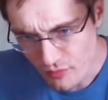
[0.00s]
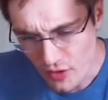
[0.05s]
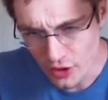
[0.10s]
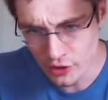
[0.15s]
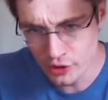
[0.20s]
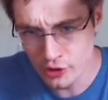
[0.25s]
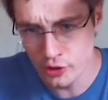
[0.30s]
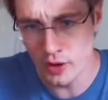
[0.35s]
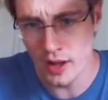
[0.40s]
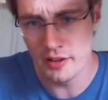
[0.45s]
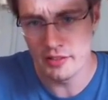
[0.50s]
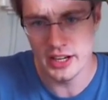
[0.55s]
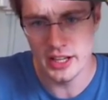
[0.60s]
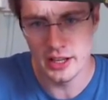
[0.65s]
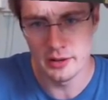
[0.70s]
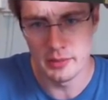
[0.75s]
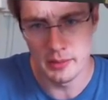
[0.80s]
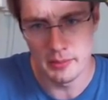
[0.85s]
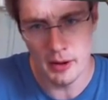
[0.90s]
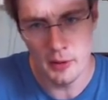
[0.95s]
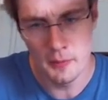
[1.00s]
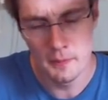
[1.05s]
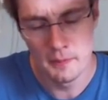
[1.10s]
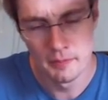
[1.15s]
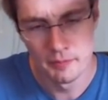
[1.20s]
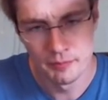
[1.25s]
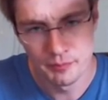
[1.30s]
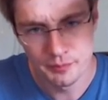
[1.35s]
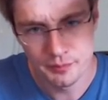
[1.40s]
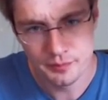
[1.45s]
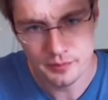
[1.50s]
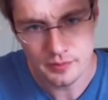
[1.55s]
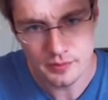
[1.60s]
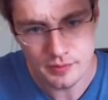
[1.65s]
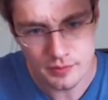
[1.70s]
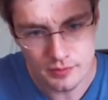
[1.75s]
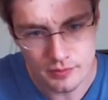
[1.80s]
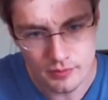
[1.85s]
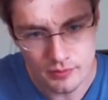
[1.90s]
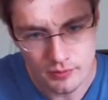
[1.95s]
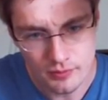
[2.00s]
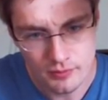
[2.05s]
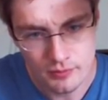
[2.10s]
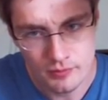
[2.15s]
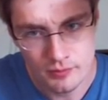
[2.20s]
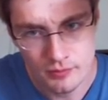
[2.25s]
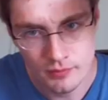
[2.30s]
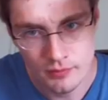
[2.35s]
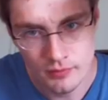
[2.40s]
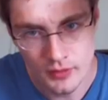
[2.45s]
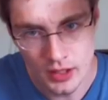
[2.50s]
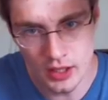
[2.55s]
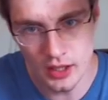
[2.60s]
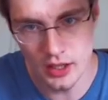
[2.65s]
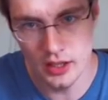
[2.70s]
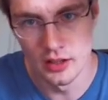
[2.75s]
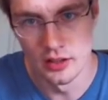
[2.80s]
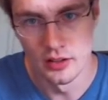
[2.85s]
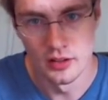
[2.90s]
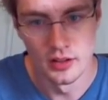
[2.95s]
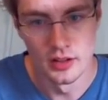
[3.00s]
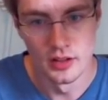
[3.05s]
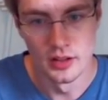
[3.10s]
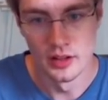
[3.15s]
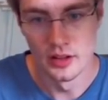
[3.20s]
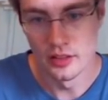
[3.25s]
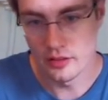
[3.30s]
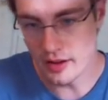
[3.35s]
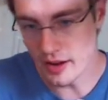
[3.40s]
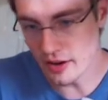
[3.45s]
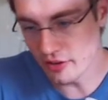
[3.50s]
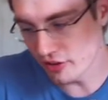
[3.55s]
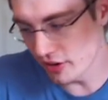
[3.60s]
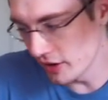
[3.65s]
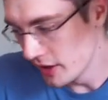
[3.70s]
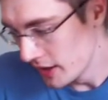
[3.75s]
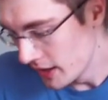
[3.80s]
You don't have any amiibo? Nope. Huh. They're actually.